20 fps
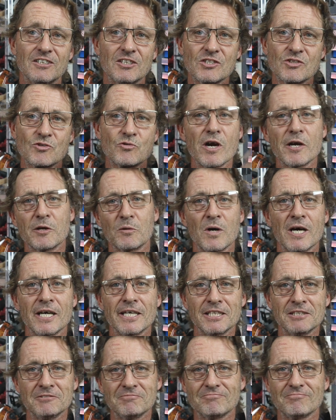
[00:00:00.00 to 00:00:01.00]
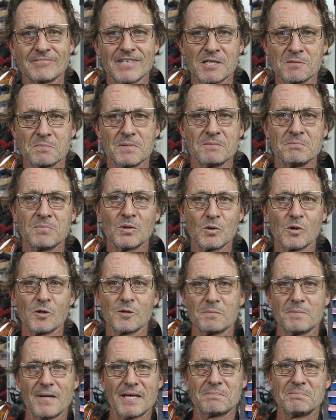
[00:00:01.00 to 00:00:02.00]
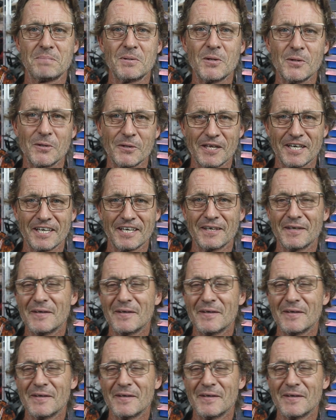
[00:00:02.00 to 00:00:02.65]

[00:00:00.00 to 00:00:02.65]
Straight away, that's been put on the back burner.